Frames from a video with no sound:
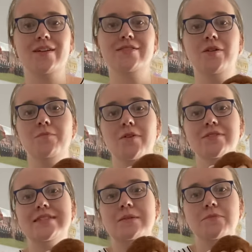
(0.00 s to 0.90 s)
So
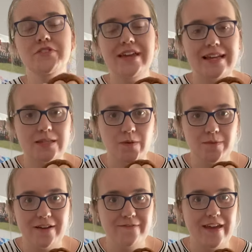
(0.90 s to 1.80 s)
Monty Monkey is one of
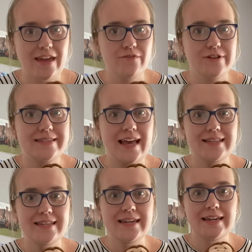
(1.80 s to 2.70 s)
my favourite
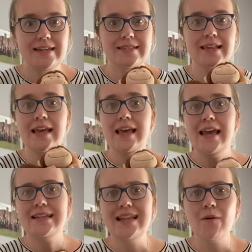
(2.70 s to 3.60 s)
teddies.
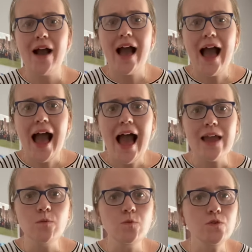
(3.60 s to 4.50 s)
Now,
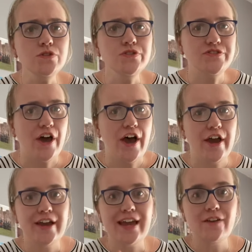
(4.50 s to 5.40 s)
I wonder
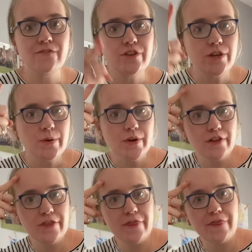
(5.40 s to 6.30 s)
if you
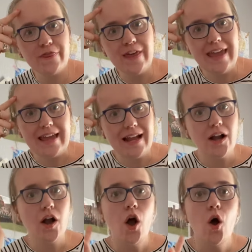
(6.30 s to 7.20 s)
can think
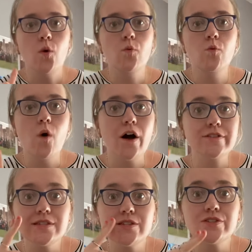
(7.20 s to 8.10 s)
what
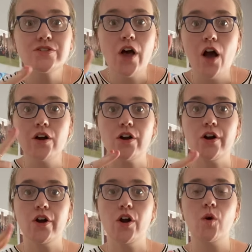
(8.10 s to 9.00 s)

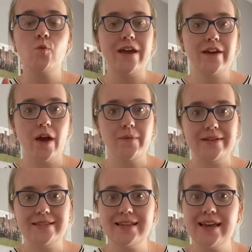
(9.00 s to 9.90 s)
song we're
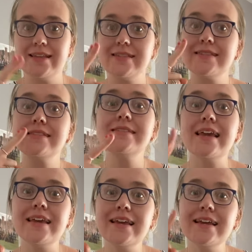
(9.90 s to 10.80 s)
going to
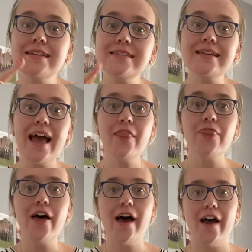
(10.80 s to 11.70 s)
sing
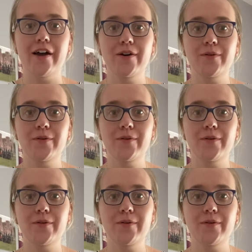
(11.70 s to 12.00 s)
together.